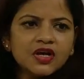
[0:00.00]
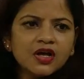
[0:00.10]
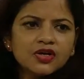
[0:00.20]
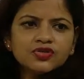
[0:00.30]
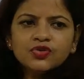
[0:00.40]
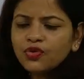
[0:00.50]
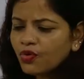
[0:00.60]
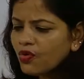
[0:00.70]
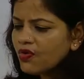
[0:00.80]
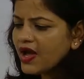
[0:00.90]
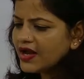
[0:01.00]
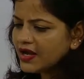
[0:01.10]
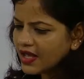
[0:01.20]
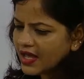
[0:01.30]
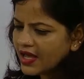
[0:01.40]
So rho and
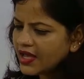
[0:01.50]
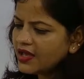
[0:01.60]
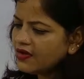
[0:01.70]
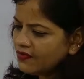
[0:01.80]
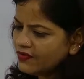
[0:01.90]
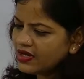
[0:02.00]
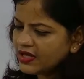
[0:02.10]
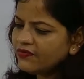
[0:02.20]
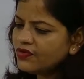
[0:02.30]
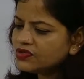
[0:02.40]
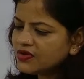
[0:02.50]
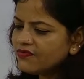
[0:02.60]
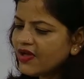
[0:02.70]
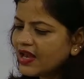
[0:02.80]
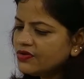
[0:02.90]
A will give you some
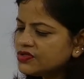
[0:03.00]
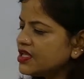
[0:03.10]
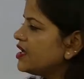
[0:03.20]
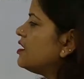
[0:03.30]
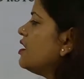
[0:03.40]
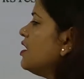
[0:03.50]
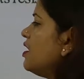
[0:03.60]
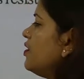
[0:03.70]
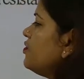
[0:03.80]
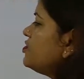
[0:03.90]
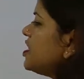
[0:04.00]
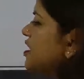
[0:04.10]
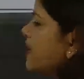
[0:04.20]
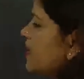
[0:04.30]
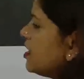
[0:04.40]
values there. You check
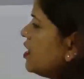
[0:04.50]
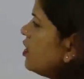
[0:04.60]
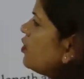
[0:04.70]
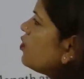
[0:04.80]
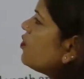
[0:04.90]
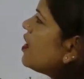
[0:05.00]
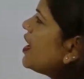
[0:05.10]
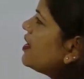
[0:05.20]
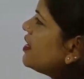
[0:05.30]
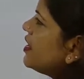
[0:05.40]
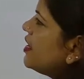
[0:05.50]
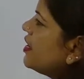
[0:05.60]
here. Rho and A.